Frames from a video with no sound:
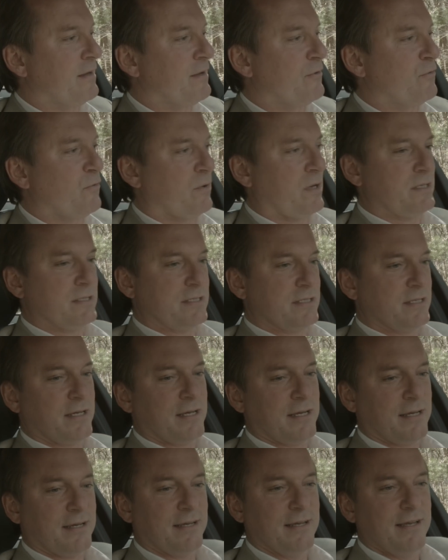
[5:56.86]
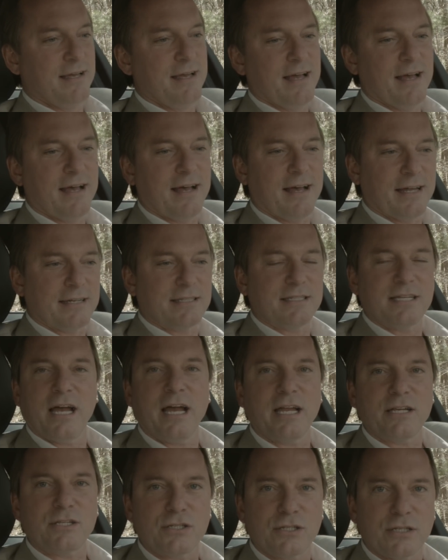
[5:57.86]
a great
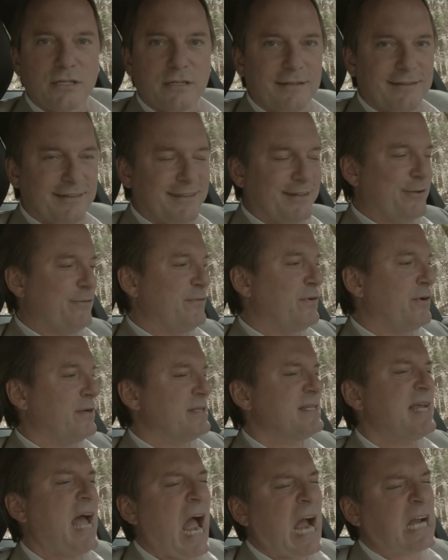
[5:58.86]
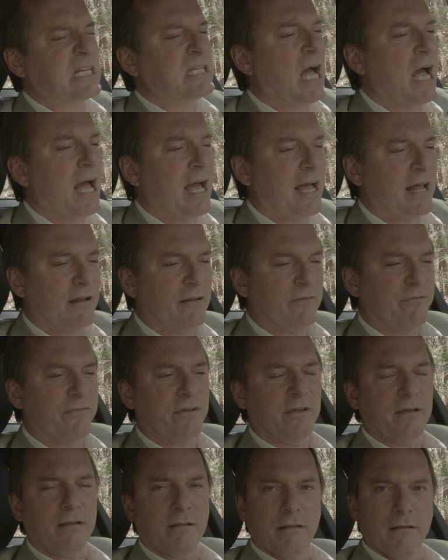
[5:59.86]
touch, you know, very tactile
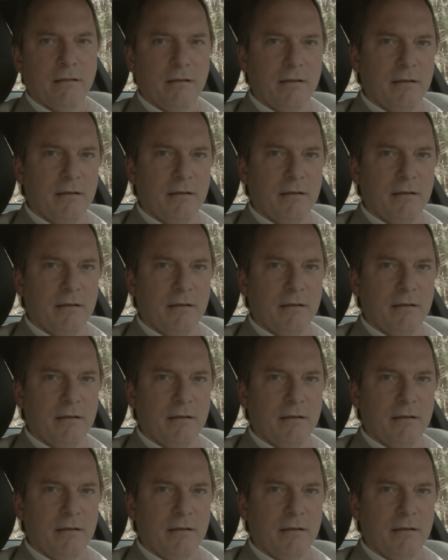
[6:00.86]
feel.